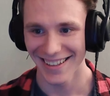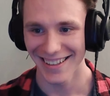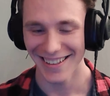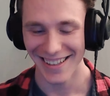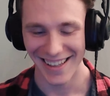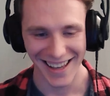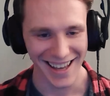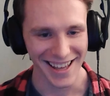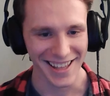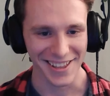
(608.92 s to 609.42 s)

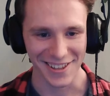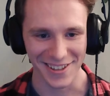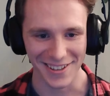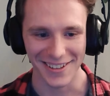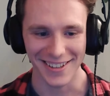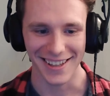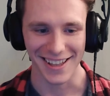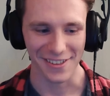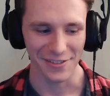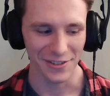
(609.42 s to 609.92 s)
Yeah, so
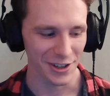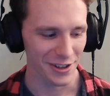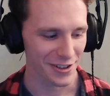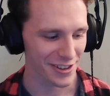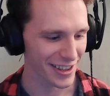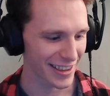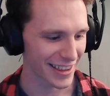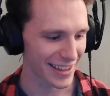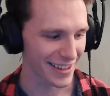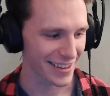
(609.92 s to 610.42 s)
that's funny you say
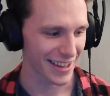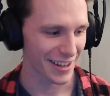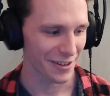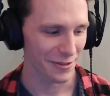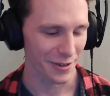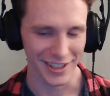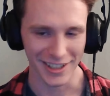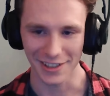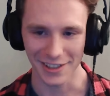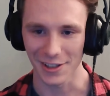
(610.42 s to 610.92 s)
that because I
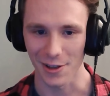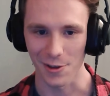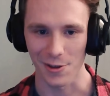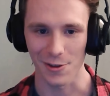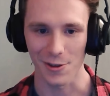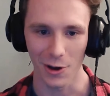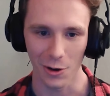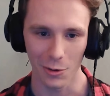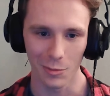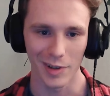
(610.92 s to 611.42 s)
ran into
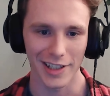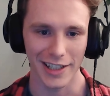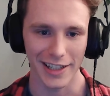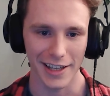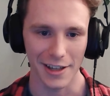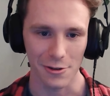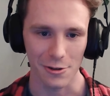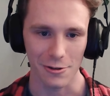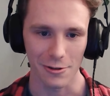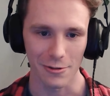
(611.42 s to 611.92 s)
so many
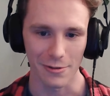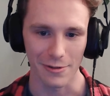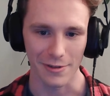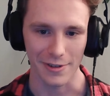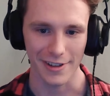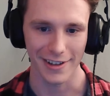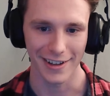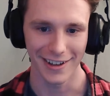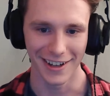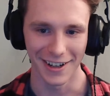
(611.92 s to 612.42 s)
issues
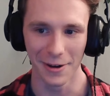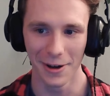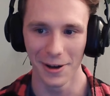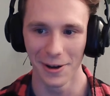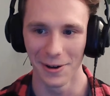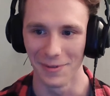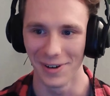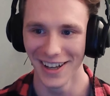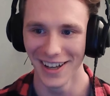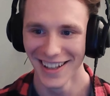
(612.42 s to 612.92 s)

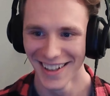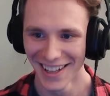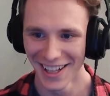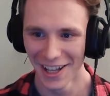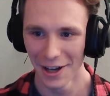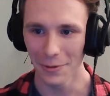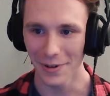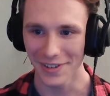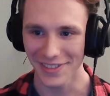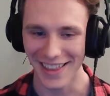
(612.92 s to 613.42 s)

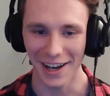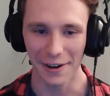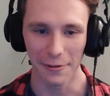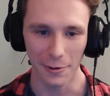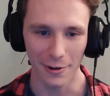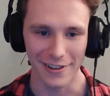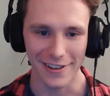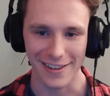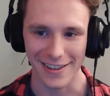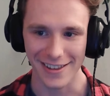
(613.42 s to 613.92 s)
with that
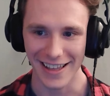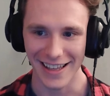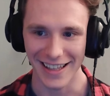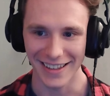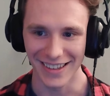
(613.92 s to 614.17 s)
one scene.